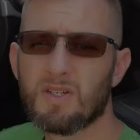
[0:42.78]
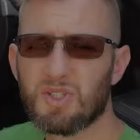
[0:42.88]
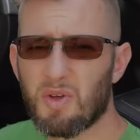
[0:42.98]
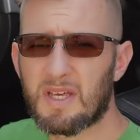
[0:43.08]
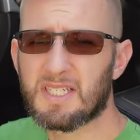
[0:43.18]

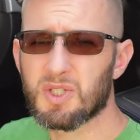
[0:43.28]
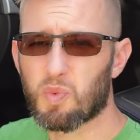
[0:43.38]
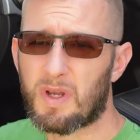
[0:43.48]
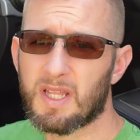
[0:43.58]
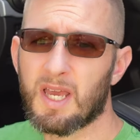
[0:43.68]
So this is
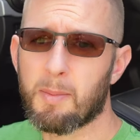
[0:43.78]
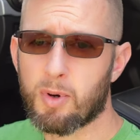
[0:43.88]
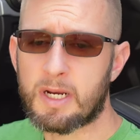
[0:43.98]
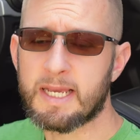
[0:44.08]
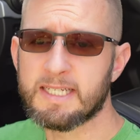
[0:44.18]
really a
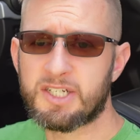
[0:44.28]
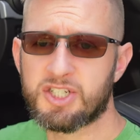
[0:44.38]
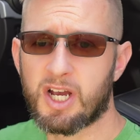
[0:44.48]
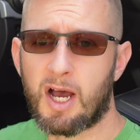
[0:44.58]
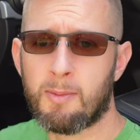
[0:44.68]
pretty easy
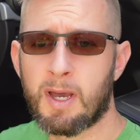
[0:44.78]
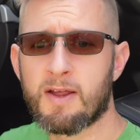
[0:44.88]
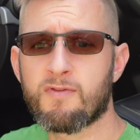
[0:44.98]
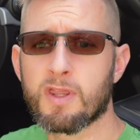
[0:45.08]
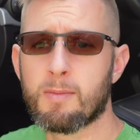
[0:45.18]
job,
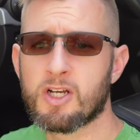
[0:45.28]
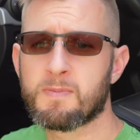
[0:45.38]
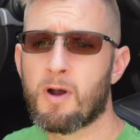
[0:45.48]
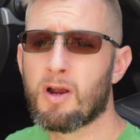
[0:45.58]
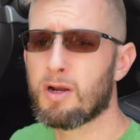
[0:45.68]
and for the most
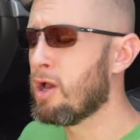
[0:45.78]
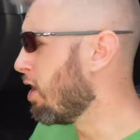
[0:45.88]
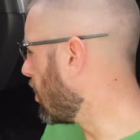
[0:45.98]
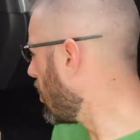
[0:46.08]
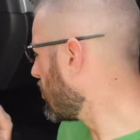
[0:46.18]
part,
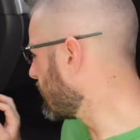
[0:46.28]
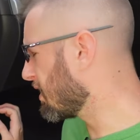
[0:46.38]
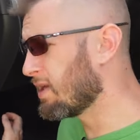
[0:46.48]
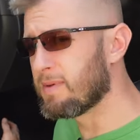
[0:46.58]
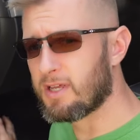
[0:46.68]
all of
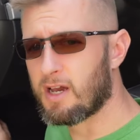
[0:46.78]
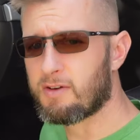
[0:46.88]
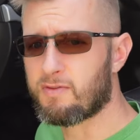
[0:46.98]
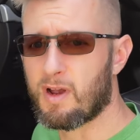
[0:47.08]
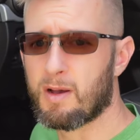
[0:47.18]
it can be
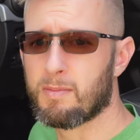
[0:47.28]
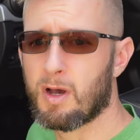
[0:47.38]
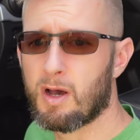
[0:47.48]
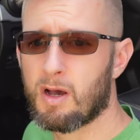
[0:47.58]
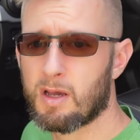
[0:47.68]
done from
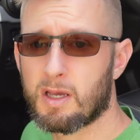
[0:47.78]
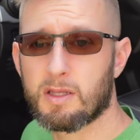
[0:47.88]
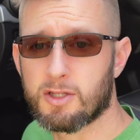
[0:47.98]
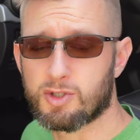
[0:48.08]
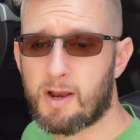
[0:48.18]

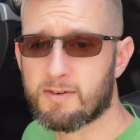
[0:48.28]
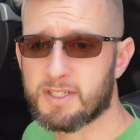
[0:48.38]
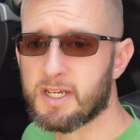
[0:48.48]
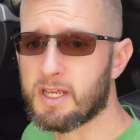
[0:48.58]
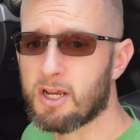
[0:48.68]
the driver's
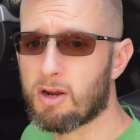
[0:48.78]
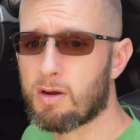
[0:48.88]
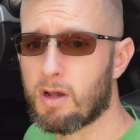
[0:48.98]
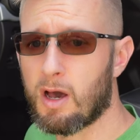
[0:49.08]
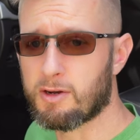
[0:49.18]
seat
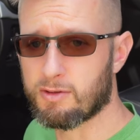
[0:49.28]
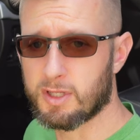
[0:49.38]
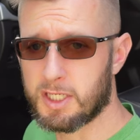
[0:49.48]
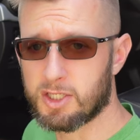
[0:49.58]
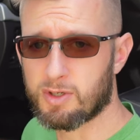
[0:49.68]
here under
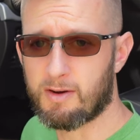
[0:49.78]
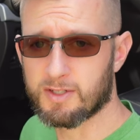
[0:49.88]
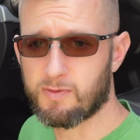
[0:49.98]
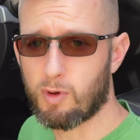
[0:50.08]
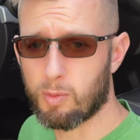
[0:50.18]
the
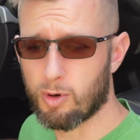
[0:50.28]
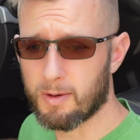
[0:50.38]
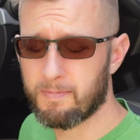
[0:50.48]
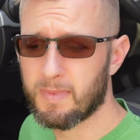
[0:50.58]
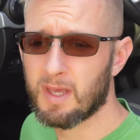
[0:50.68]
driver's
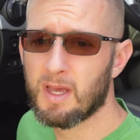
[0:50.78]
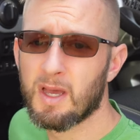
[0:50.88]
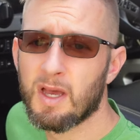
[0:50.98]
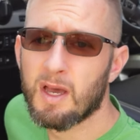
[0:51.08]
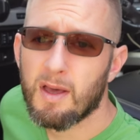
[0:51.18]
floorboard.
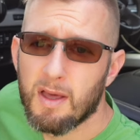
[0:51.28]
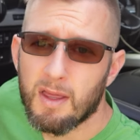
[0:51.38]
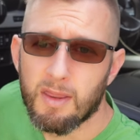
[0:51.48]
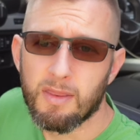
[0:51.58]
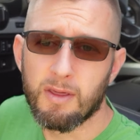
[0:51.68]

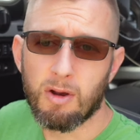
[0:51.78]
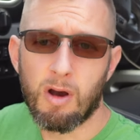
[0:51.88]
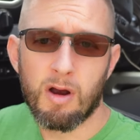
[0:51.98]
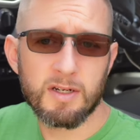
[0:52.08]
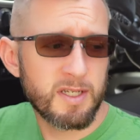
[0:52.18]
There
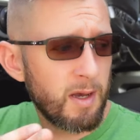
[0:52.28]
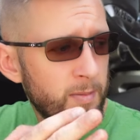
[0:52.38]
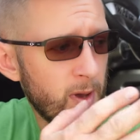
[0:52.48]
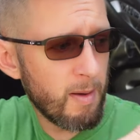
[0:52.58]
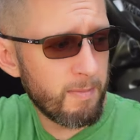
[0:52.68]
are
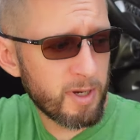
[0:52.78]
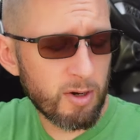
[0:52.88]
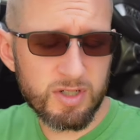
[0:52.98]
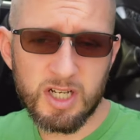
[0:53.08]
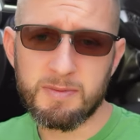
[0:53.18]
some
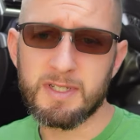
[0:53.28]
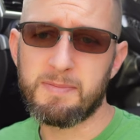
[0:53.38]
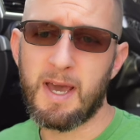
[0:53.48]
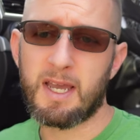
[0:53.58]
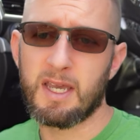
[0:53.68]
bigger adjustments
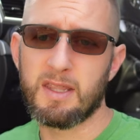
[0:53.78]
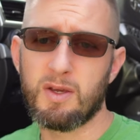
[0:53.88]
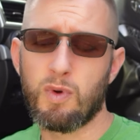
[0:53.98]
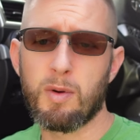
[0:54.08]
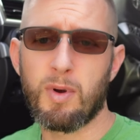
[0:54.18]
back in
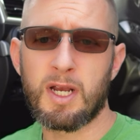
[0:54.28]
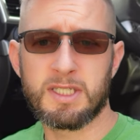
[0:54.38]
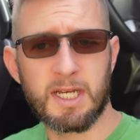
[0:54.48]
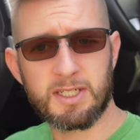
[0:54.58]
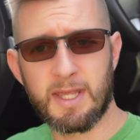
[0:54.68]
the rear
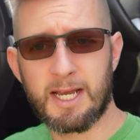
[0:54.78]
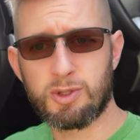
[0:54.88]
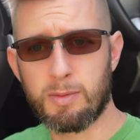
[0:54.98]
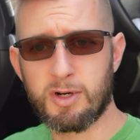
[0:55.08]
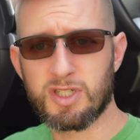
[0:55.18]
brakes next to the
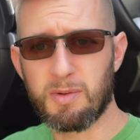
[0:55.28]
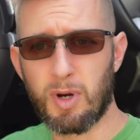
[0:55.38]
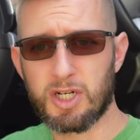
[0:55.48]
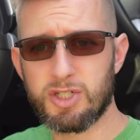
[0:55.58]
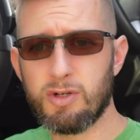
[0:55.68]
actual emergency
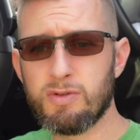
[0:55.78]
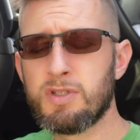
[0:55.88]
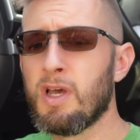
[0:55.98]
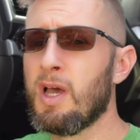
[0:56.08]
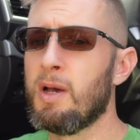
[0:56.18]
brake
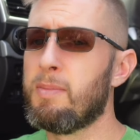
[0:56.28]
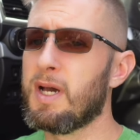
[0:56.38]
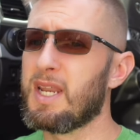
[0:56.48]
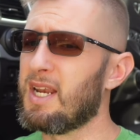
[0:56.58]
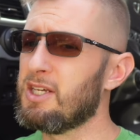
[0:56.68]
shoes,
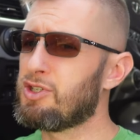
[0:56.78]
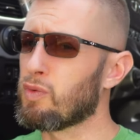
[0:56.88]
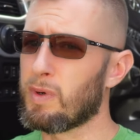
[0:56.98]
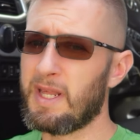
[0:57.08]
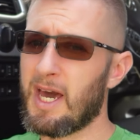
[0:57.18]
but unless
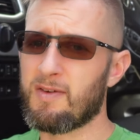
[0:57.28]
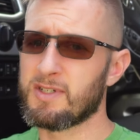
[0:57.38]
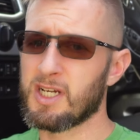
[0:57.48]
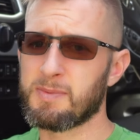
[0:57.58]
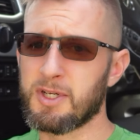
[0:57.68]
you're really out of
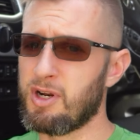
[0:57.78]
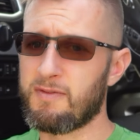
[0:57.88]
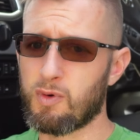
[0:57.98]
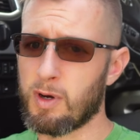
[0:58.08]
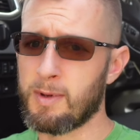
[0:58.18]
adjustment, you
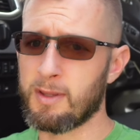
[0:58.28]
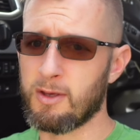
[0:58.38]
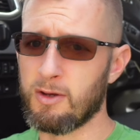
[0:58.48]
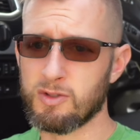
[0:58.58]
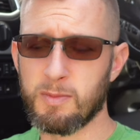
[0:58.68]
don't have to worry about those.